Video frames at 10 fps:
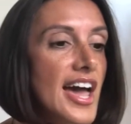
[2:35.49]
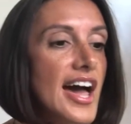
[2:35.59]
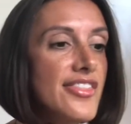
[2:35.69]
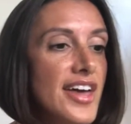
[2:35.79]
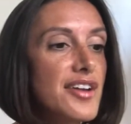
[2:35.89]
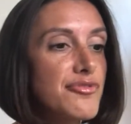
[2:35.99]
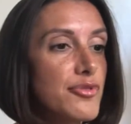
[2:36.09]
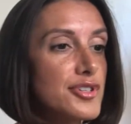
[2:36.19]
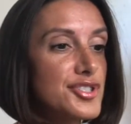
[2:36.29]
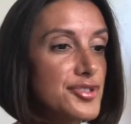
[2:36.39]
and that
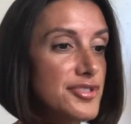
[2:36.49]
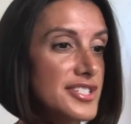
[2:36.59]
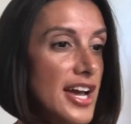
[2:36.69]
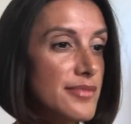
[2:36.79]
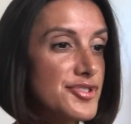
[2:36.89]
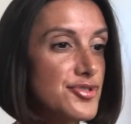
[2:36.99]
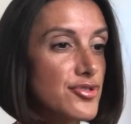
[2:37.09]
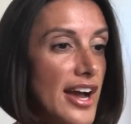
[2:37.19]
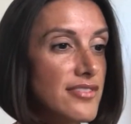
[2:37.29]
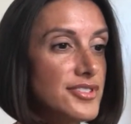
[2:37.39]
affords you the time to
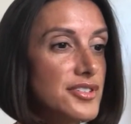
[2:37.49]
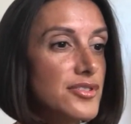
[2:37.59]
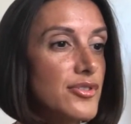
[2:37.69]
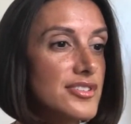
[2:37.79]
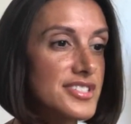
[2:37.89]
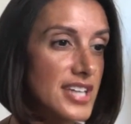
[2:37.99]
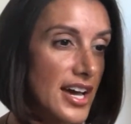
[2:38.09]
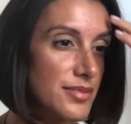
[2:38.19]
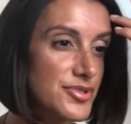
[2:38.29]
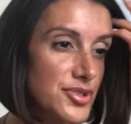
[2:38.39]
travel, or the
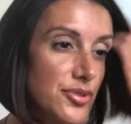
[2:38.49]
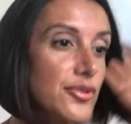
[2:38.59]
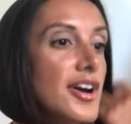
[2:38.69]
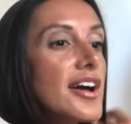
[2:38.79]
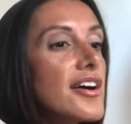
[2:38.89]
time to,